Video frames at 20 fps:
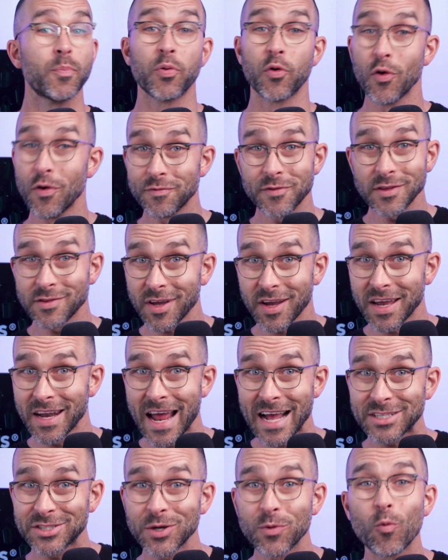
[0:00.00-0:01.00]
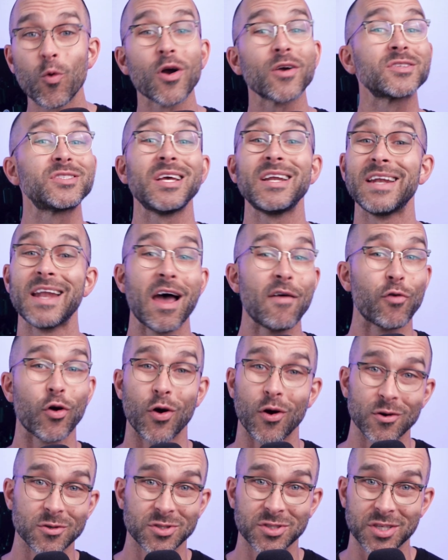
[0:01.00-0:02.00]
To prove that the connection works, it never
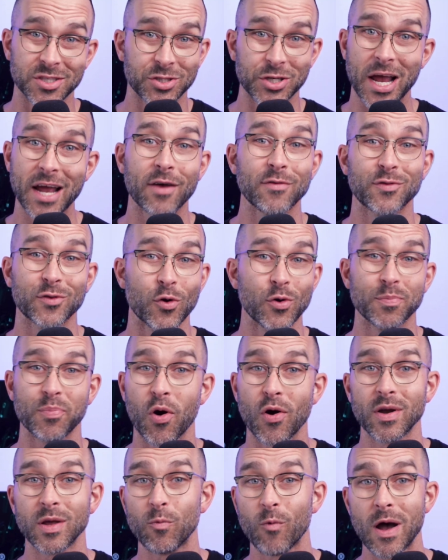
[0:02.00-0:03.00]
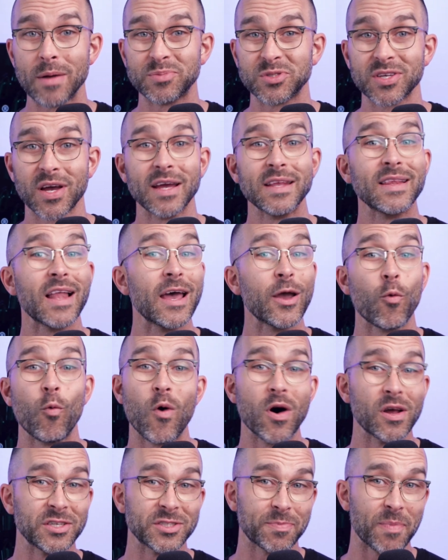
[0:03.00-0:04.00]
hurts to check a third-party website like
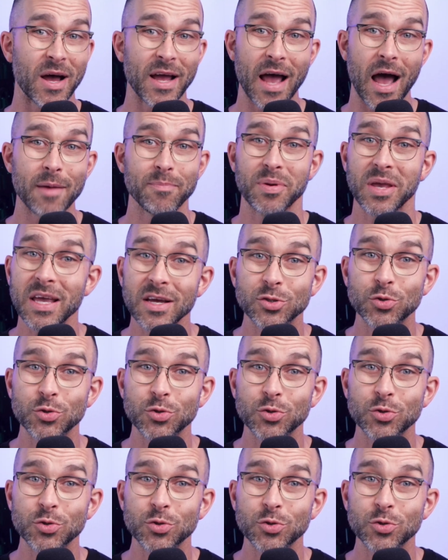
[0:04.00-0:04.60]
What is my IP